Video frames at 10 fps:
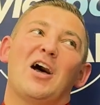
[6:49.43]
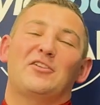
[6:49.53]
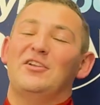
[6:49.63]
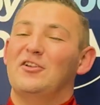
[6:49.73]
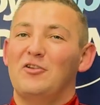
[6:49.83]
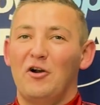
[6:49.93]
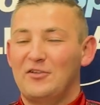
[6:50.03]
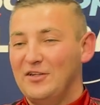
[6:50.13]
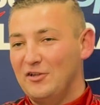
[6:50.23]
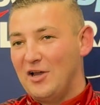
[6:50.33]
I've seen it. No, I've
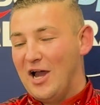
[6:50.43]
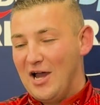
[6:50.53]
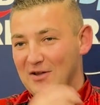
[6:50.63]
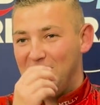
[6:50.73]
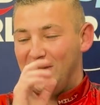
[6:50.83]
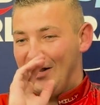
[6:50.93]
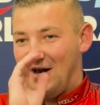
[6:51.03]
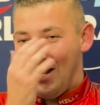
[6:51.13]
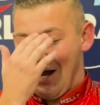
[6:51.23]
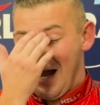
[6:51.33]
seen it.
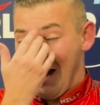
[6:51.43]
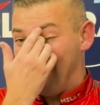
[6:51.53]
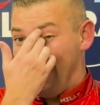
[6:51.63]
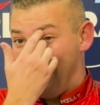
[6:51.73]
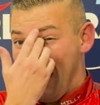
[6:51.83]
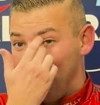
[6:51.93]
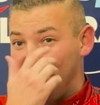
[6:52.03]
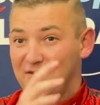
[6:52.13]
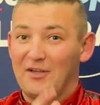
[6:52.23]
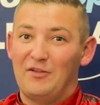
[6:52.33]
I'm a
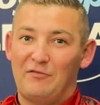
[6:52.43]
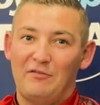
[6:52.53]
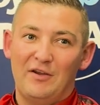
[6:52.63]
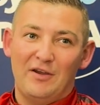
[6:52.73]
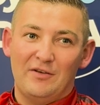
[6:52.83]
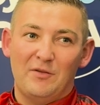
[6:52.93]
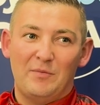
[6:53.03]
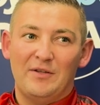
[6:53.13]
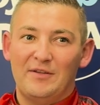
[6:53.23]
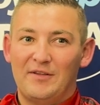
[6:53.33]
stickler for it, and the
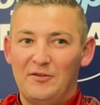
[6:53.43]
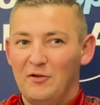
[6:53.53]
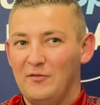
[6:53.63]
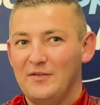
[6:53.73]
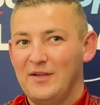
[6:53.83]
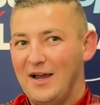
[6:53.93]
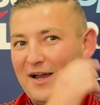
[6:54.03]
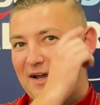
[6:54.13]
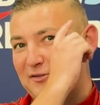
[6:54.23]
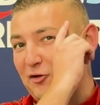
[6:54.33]
PDC know this.
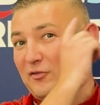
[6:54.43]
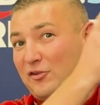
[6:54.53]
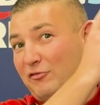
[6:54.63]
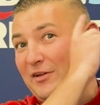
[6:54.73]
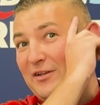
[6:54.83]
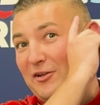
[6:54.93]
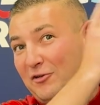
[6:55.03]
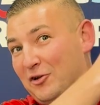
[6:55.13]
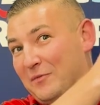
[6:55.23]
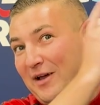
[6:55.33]
I saw the screen in the
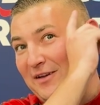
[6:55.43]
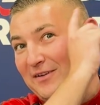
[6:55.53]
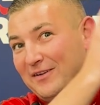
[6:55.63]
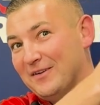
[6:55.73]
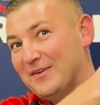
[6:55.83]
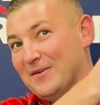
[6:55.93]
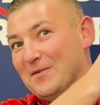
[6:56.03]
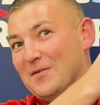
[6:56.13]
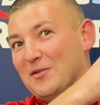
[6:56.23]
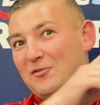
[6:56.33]
corner of my eye.
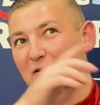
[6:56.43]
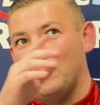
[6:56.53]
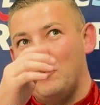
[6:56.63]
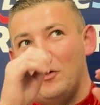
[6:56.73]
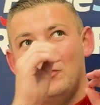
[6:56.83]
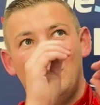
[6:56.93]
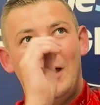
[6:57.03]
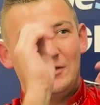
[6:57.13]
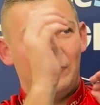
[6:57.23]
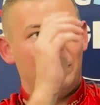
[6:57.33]
So the one
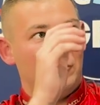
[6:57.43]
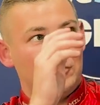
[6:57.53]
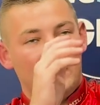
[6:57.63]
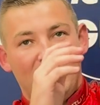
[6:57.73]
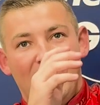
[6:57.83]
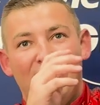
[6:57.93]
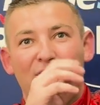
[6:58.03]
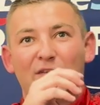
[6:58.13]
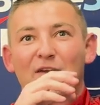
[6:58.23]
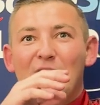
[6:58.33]
as I'm forward to the
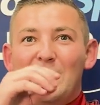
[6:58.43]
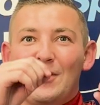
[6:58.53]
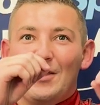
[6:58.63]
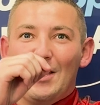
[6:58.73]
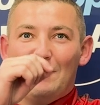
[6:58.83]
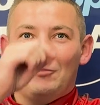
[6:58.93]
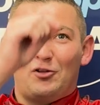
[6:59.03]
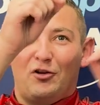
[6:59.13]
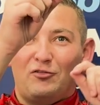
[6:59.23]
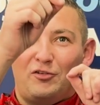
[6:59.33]
left, it was
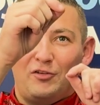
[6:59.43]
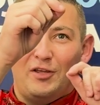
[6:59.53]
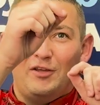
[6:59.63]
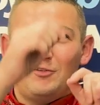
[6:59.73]
constantly.